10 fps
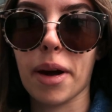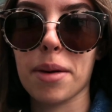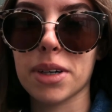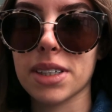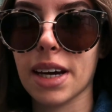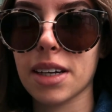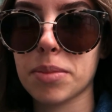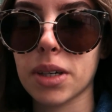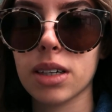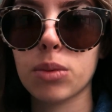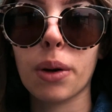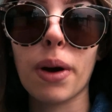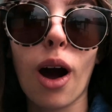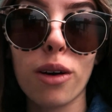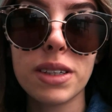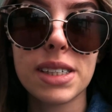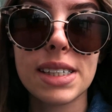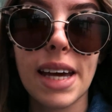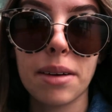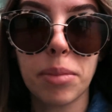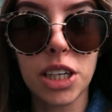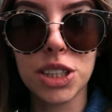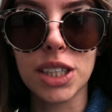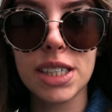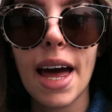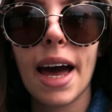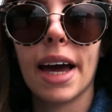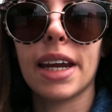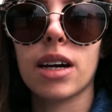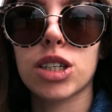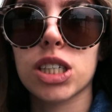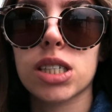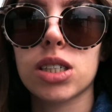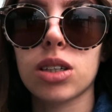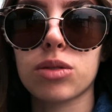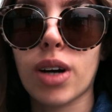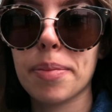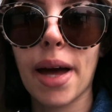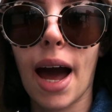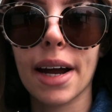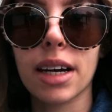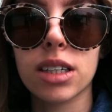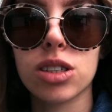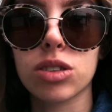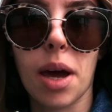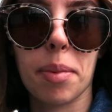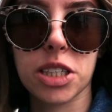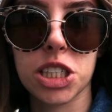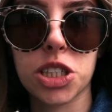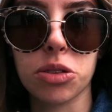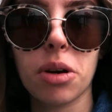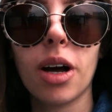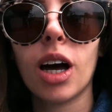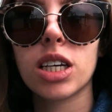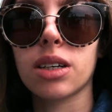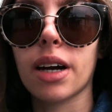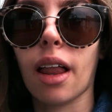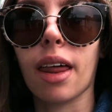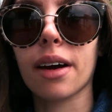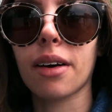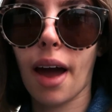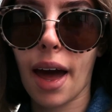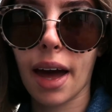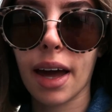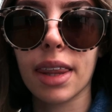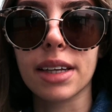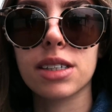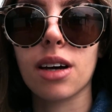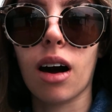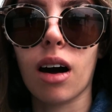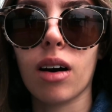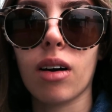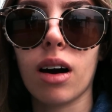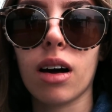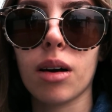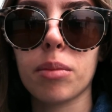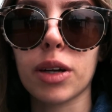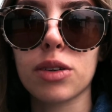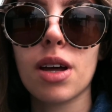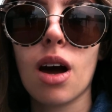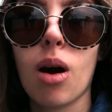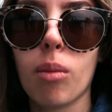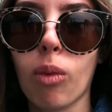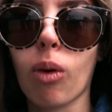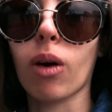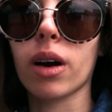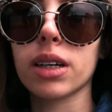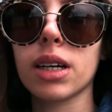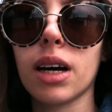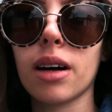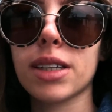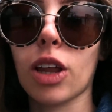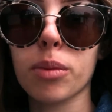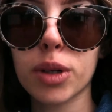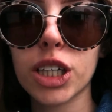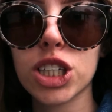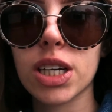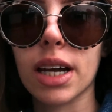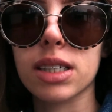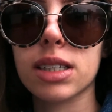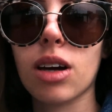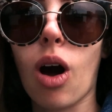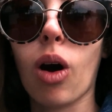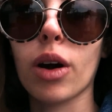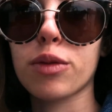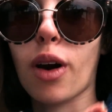my camera died, but we were obviously taking pictures and we just stood right behind us to take pictures too. So we were like, okay, let's go a bit more down the bridge and go in